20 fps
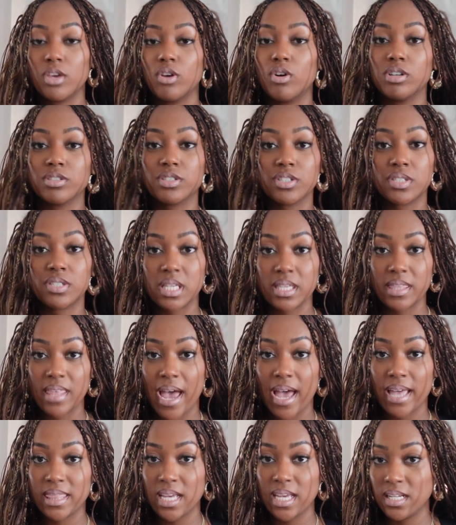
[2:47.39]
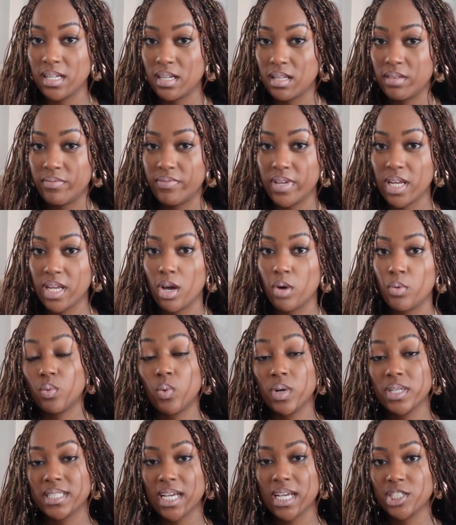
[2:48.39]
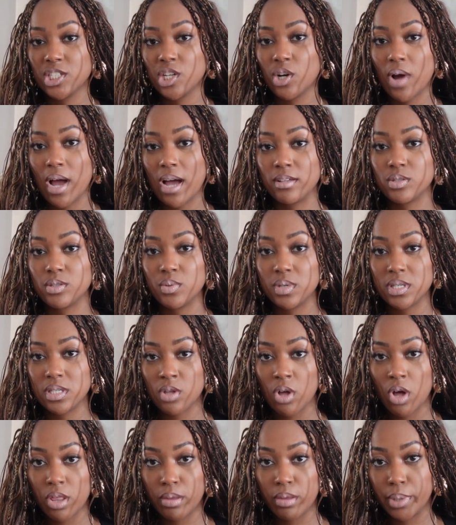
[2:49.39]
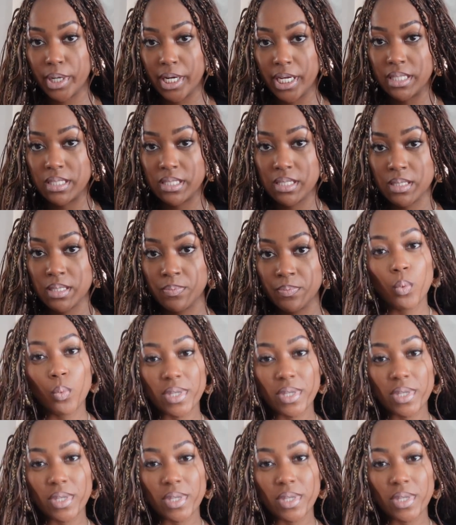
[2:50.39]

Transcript: You'll also see that at the end of the video once I show how to install the braids.